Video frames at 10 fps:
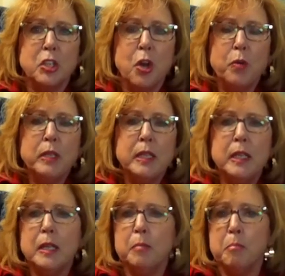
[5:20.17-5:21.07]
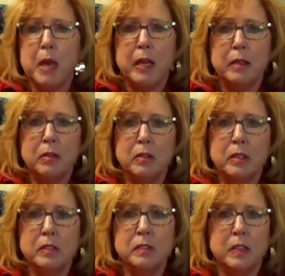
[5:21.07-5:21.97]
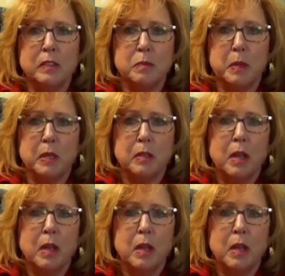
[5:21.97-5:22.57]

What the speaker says: no-kidding medical assessment